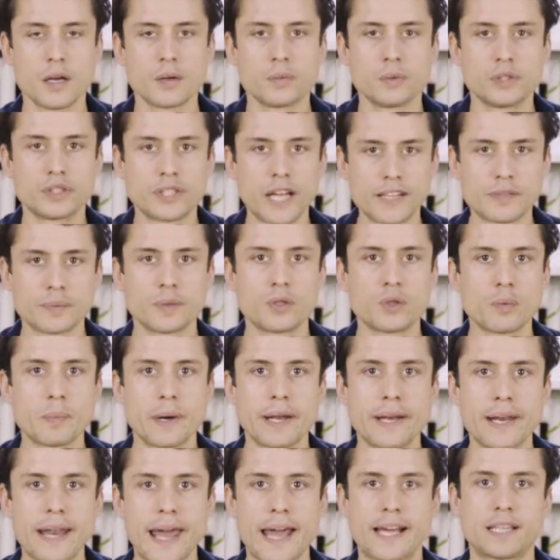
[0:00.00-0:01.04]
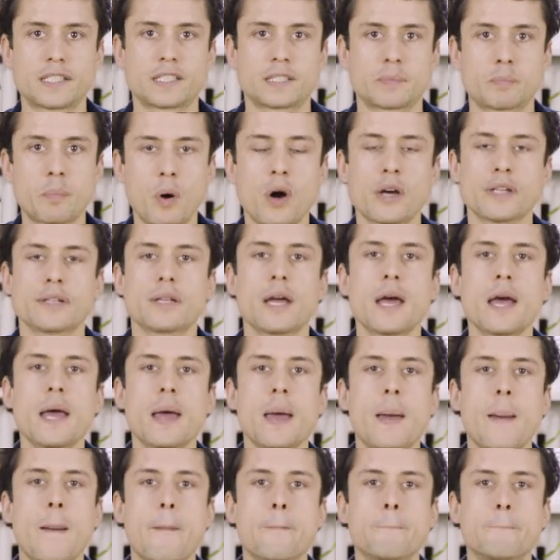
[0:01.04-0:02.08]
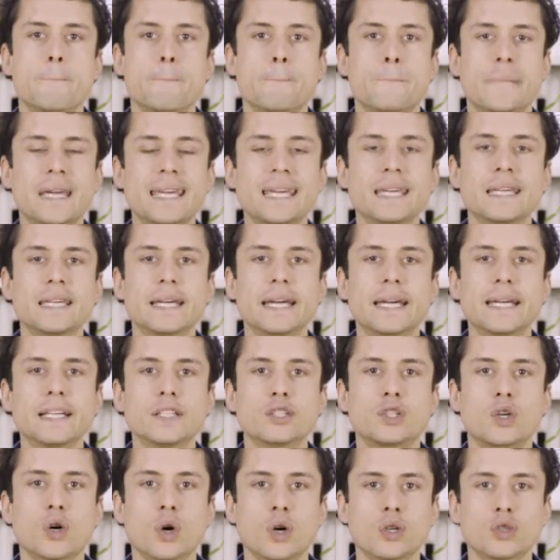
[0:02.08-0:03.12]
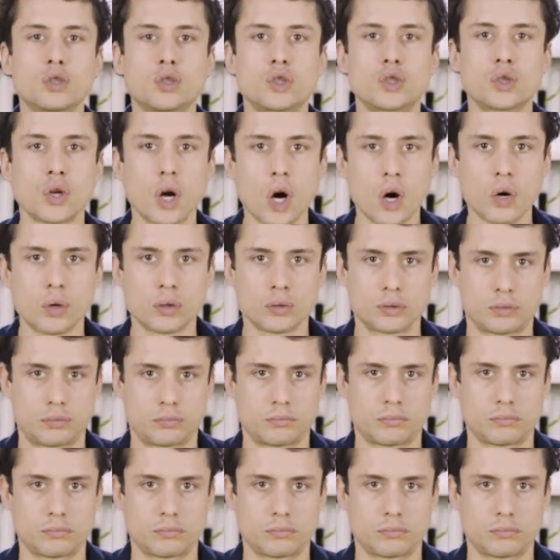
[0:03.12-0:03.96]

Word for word: Which takes me to my next point. Be in control.